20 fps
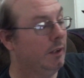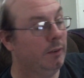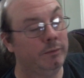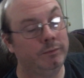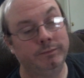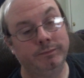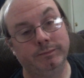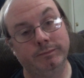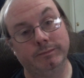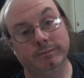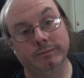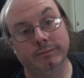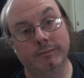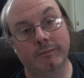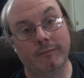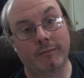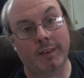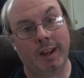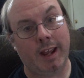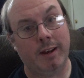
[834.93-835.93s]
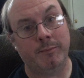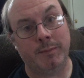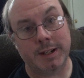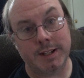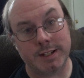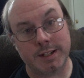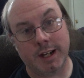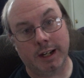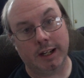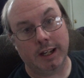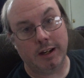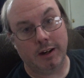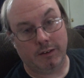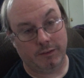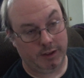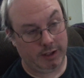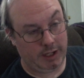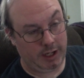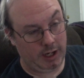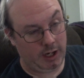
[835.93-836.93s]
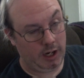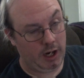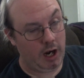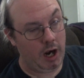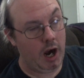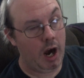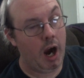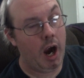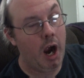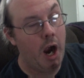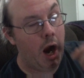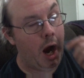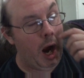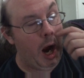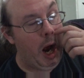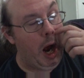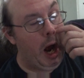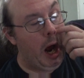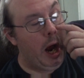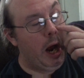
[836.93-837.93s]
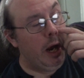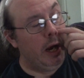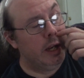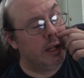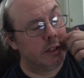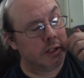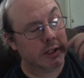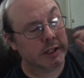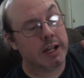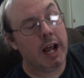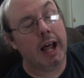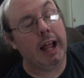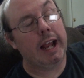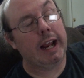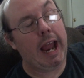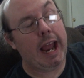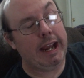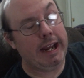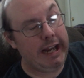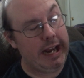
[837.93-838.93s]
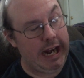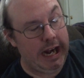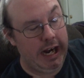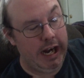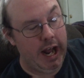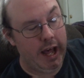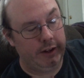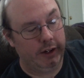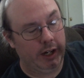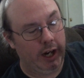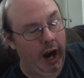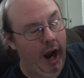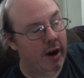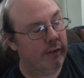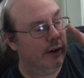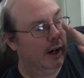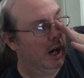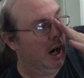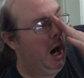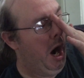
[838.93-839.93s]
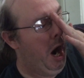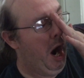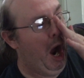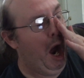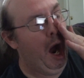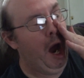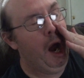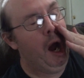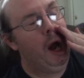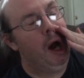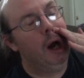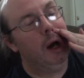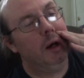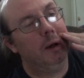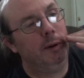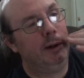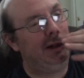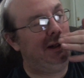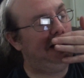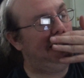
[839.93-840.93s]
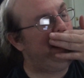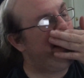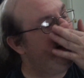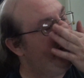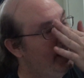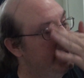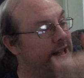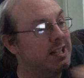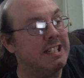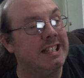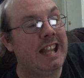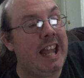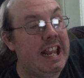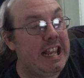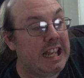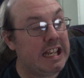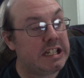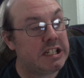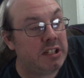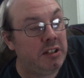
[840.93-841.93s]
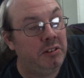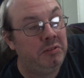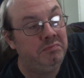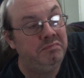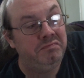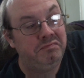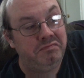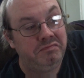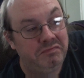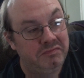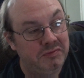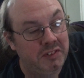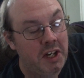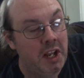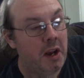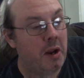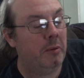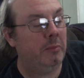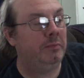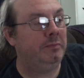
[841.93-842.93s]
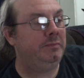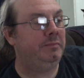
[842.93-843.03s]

know, I have my snuggie over there. So it's not like I need another cover. I just like it, you know.